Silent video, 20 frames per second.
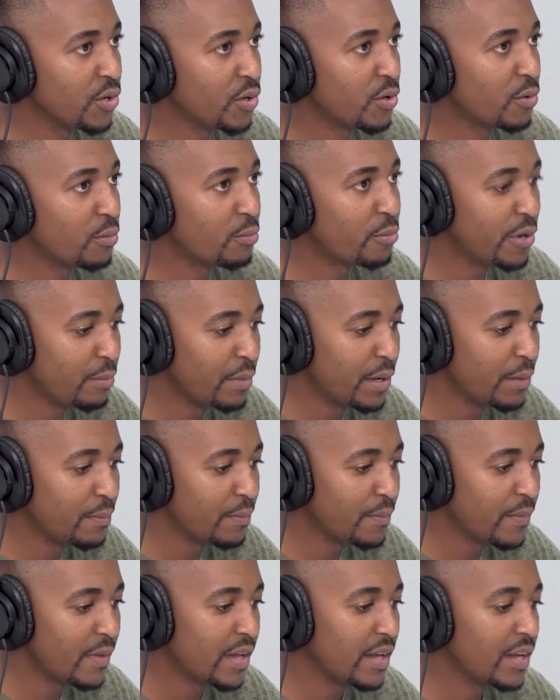your
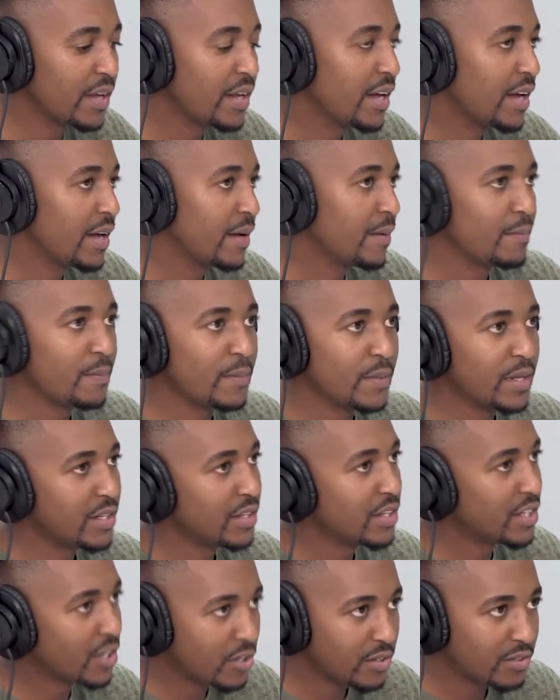premium.
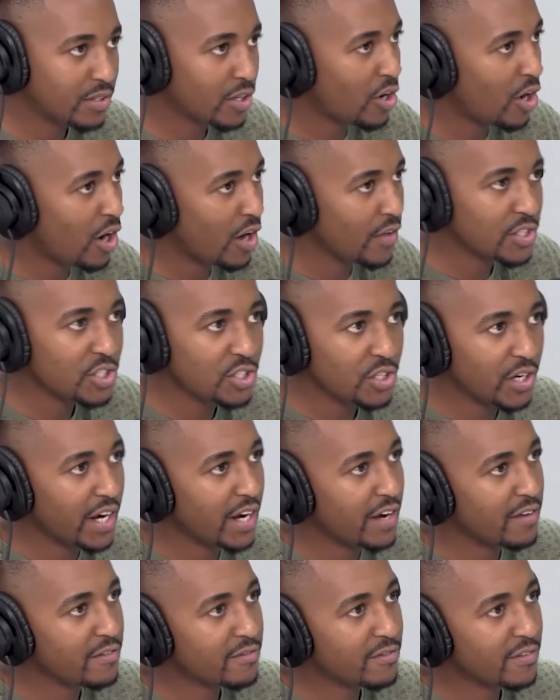The car that you
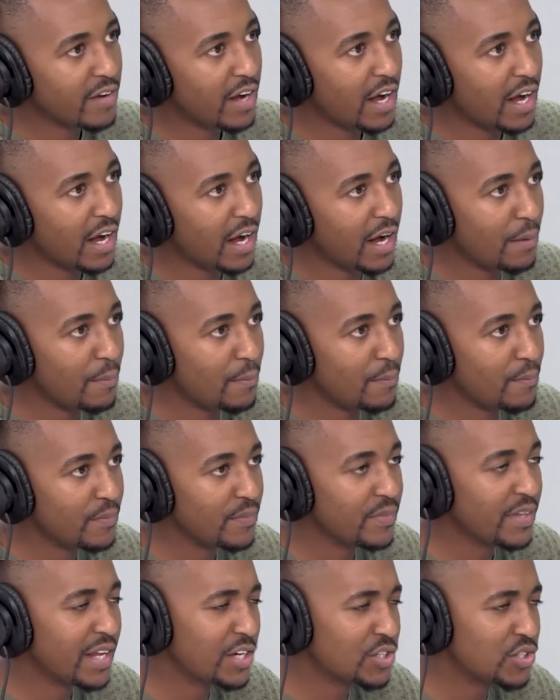have,
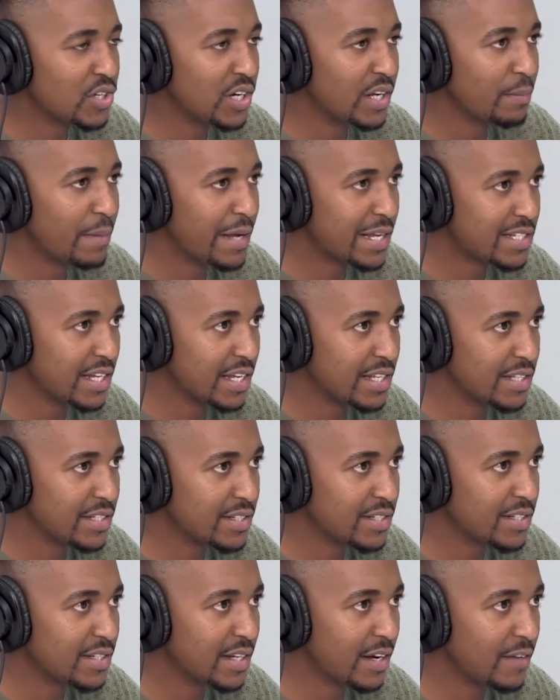naturally it makes
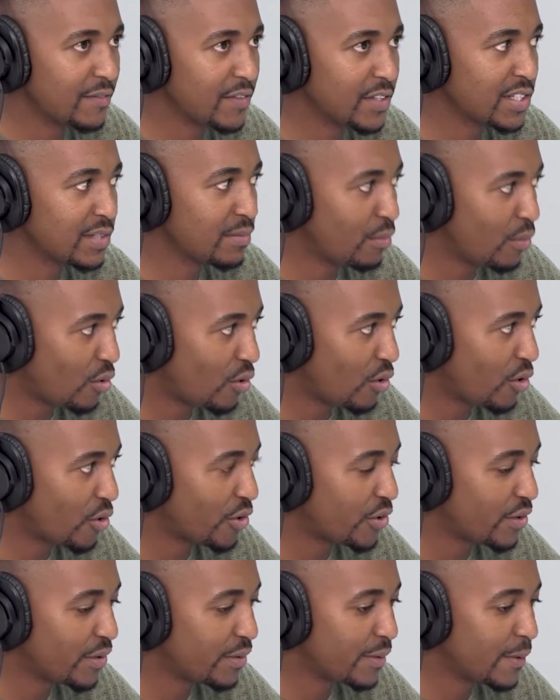sense. If it's
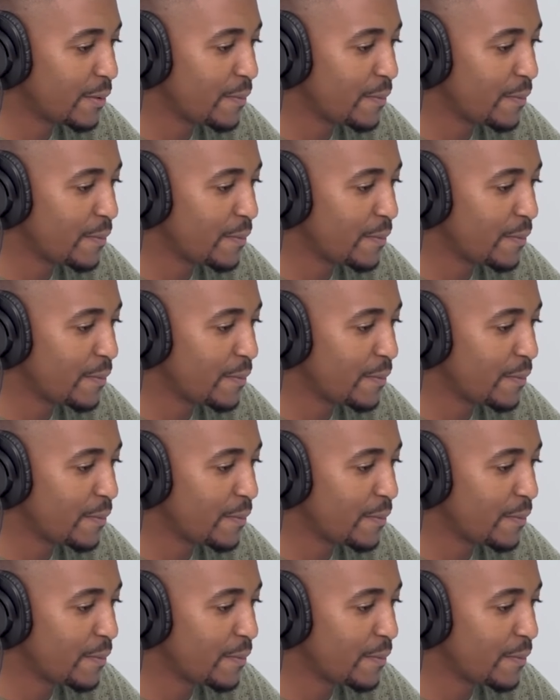more